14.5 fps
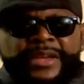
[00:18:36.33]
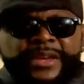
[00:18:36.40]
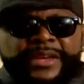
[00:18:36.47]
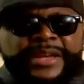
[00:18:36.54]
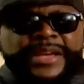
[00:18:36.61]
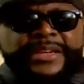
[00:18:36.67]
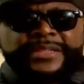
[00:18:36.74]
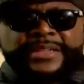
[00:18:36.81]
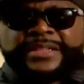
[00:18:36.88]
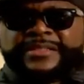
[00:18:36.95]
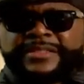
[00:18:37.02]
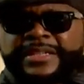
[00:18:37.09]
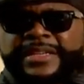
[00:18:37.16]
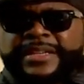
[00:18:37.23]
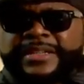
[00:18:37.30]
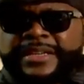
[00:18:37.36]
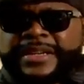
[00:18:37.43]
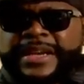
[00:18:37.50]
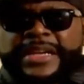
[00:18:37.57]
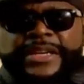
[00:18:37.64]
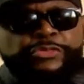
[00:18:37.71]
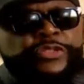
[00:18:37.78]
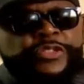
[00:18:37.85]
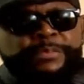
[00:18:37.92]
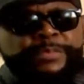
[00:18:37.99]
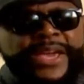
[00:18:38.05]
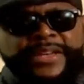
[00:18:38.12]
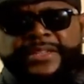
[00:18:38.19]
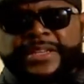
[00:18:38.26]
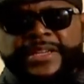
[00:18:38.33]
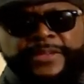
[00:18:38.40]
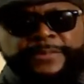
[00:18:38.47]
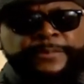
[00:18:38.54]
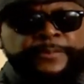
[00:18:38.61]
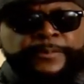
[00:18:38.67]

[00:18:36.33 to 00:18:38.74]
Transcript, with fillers: And I can understand that. I can respect that.